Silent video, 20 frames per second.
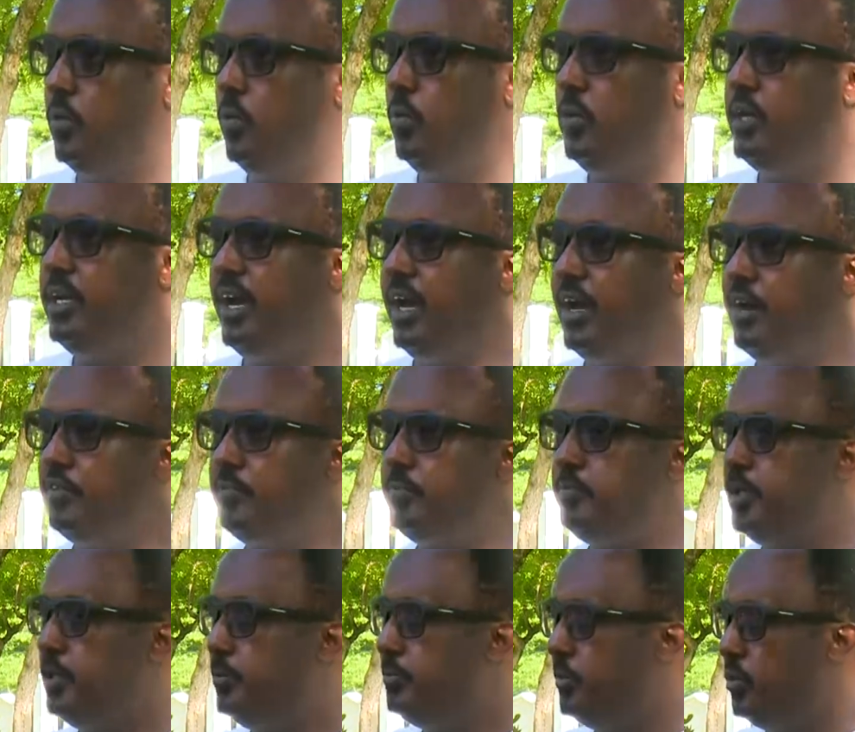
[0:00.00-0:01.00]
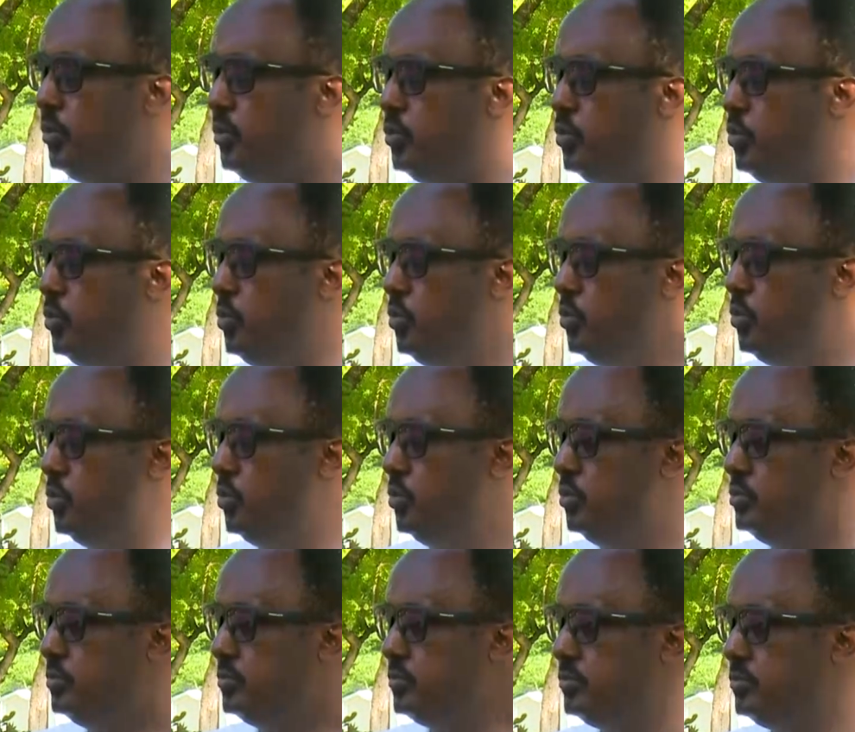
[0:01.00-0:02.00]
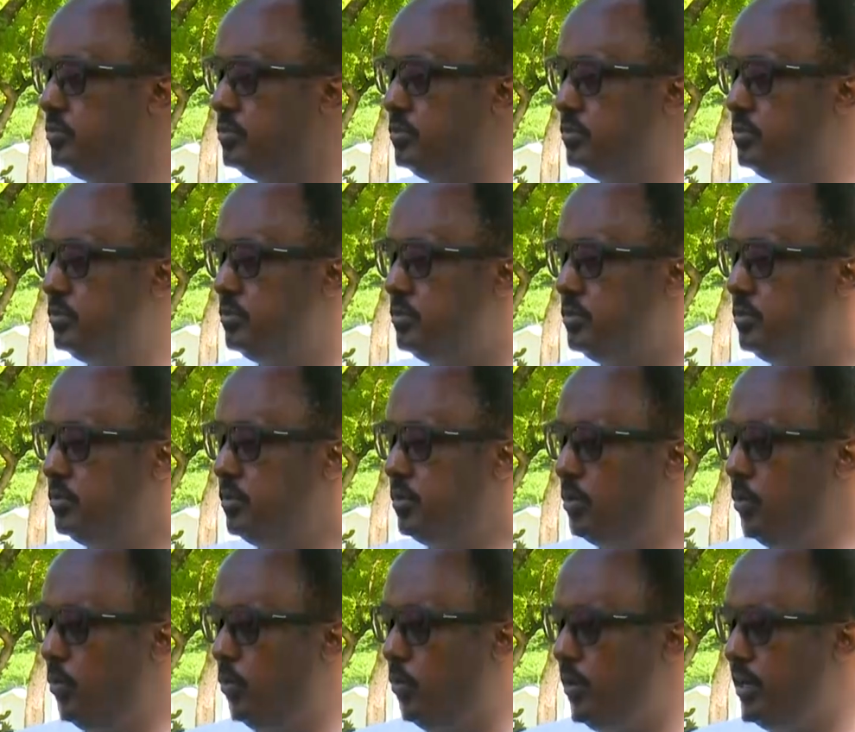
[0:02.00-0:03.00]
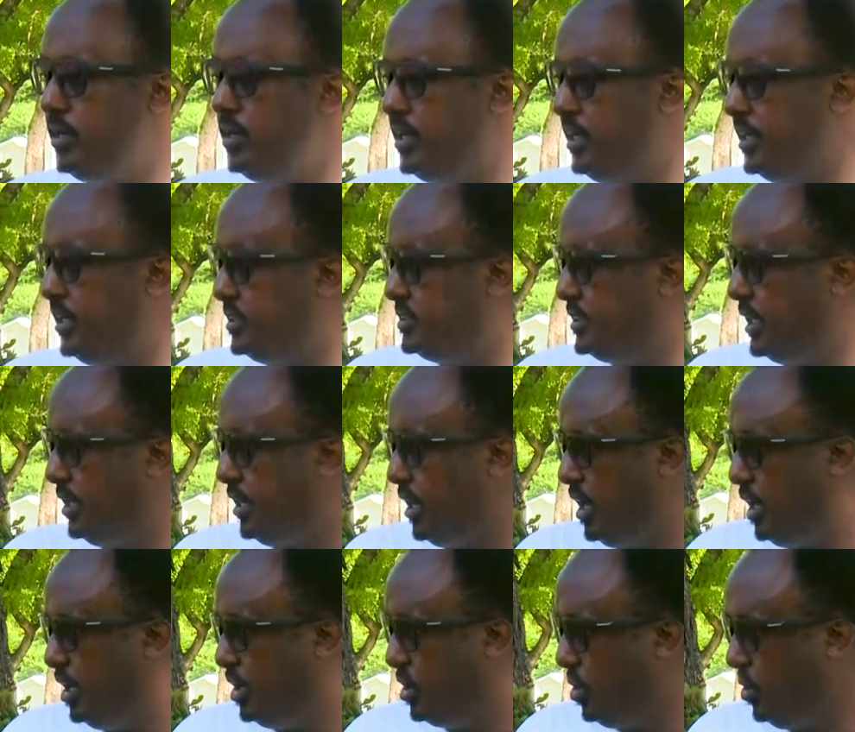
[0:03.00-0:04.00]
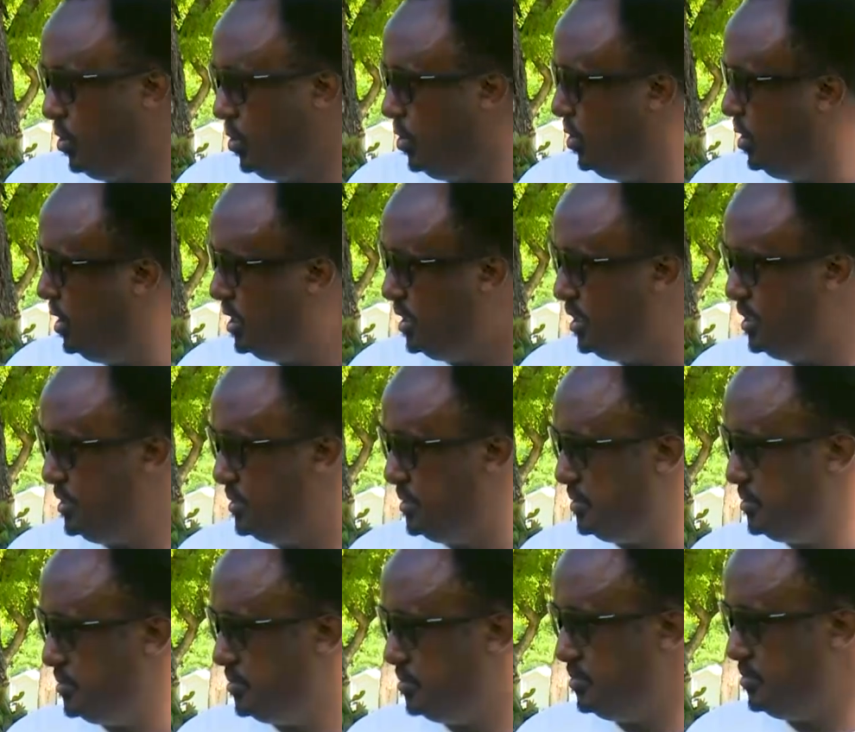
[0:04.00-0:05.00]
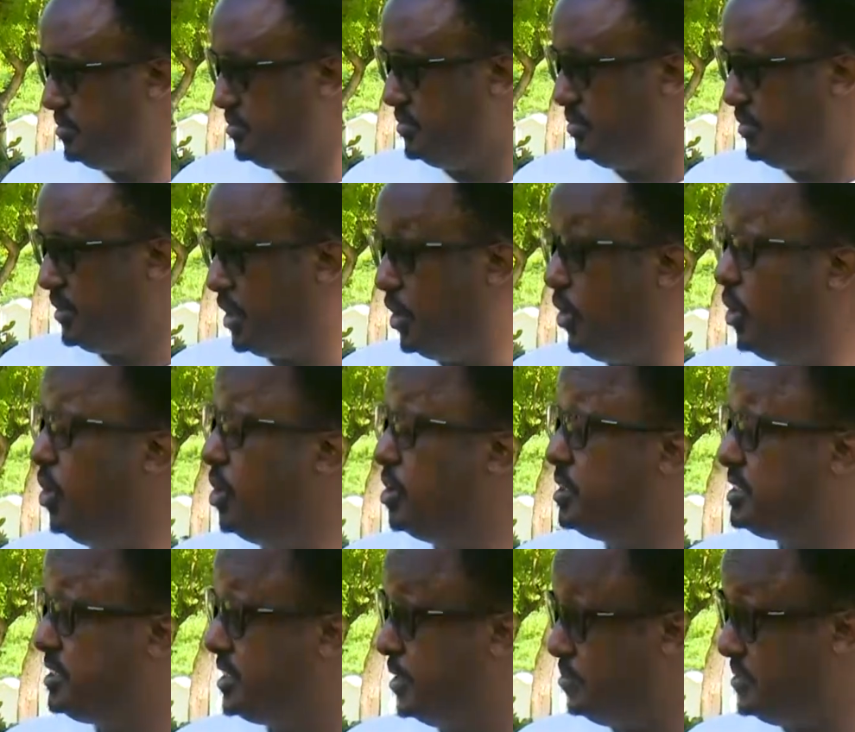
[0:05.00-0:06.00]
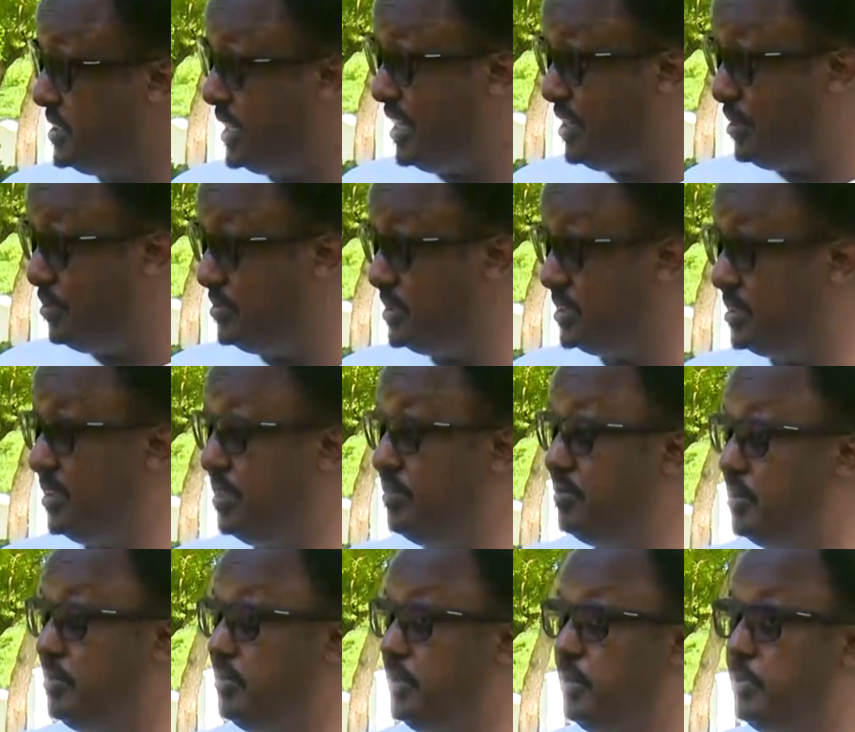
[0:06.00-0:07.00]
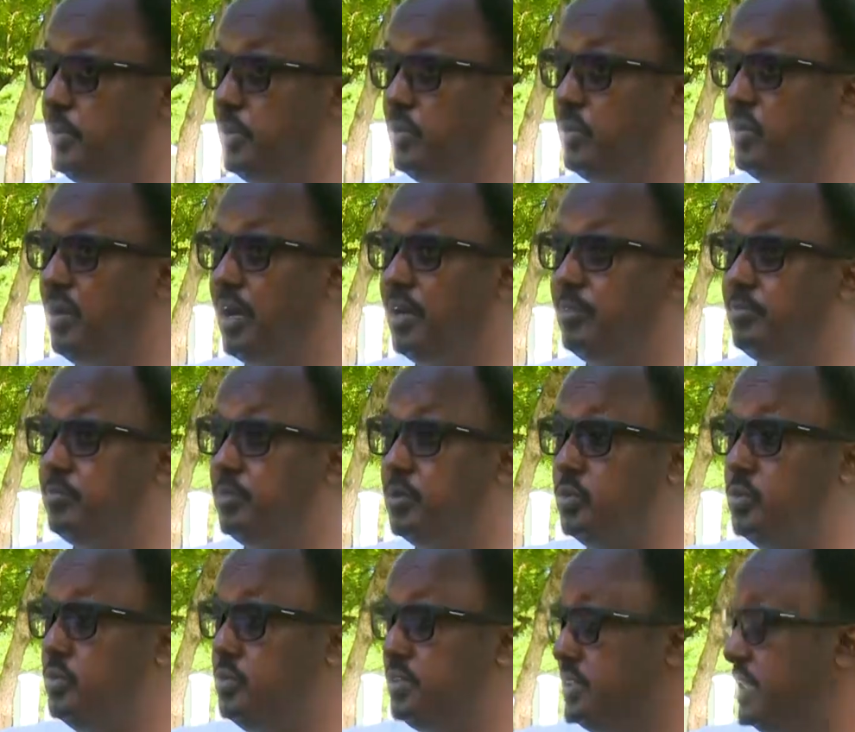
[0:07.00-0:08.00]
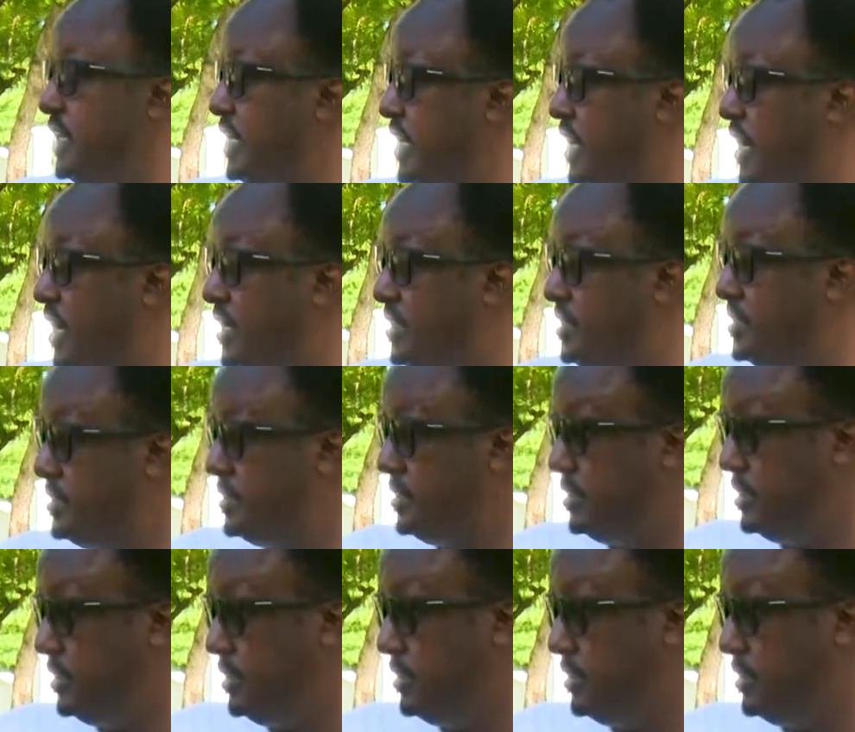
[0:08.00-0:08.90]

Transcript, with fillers: We have people who, when they take alcohol, or sometimes even people who have who take other